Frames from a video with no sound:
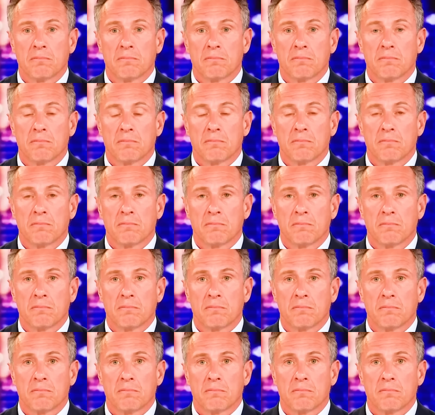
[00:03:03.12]

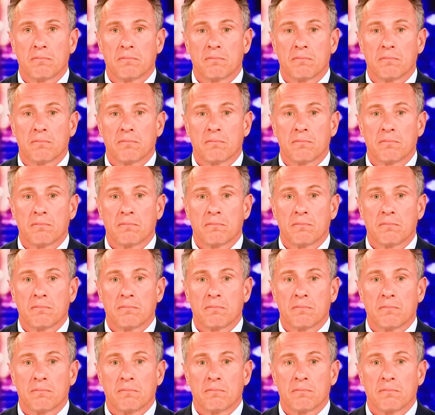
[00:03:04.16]

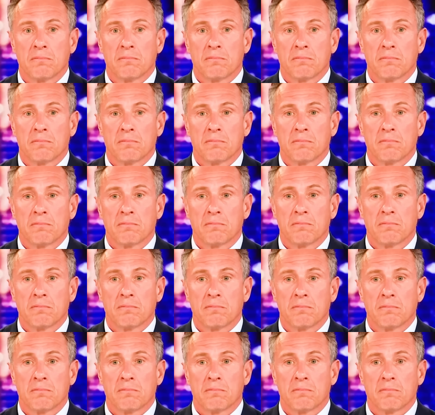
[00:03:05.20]

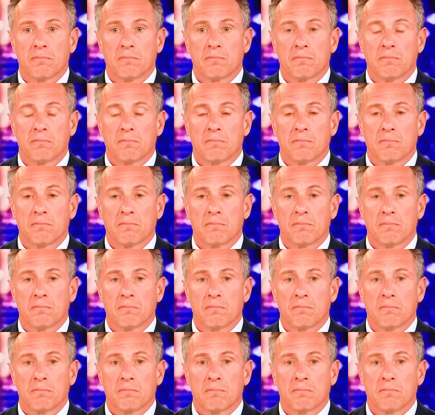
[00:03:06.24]

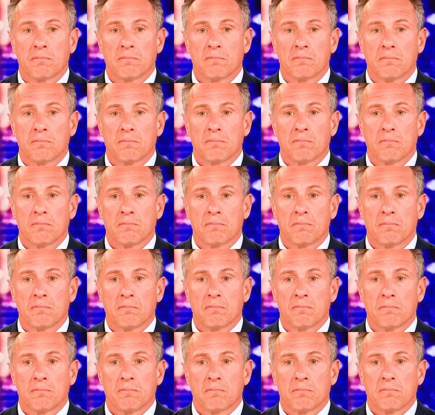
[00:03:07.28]

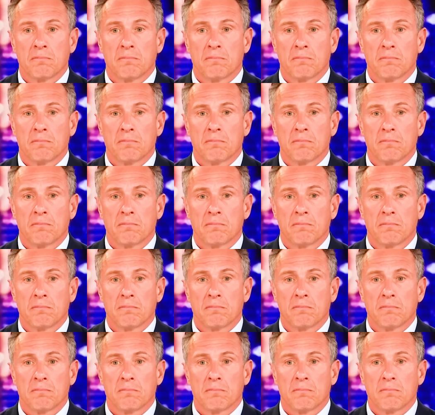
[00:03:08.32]

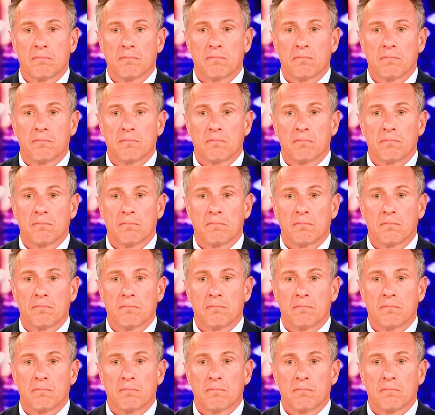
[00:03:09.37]
No words are spoken by the person on screen.